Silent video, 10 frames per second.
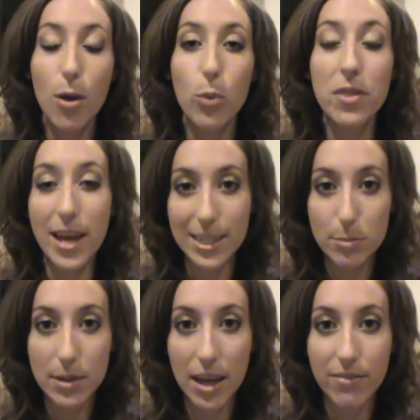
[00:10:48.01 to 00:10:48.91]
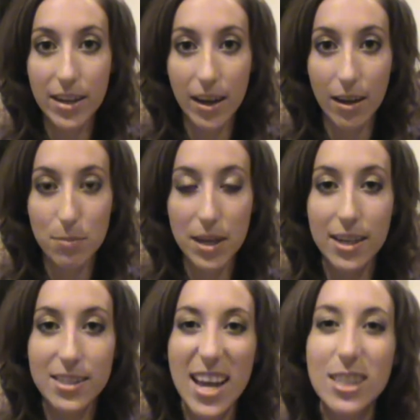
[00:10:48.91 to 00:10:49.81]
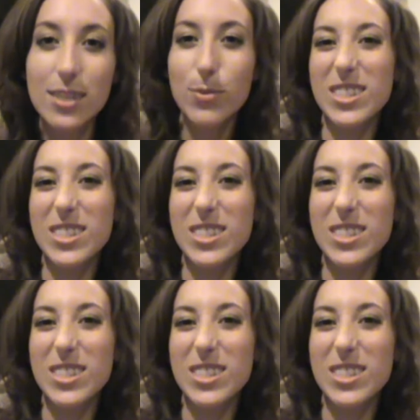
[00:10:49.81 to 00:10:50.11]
with SPF in it, because that's